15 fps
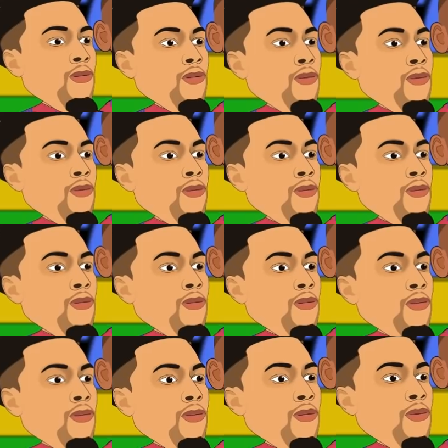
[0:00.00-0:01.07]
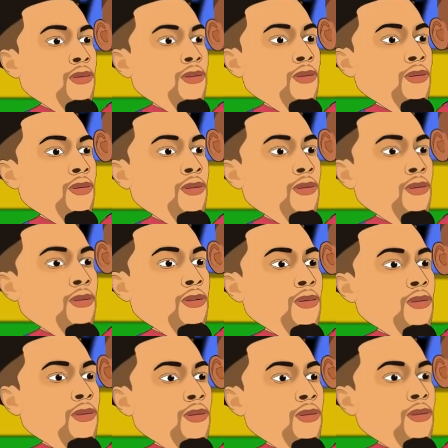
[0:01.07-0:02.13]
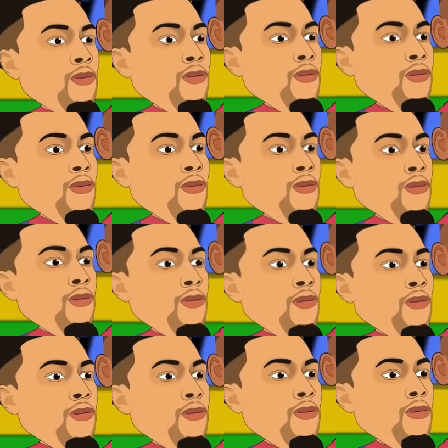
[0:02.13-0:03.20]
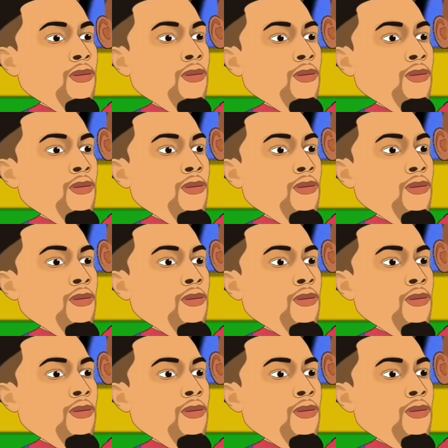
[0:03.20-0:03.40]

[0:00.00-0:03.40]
(silent)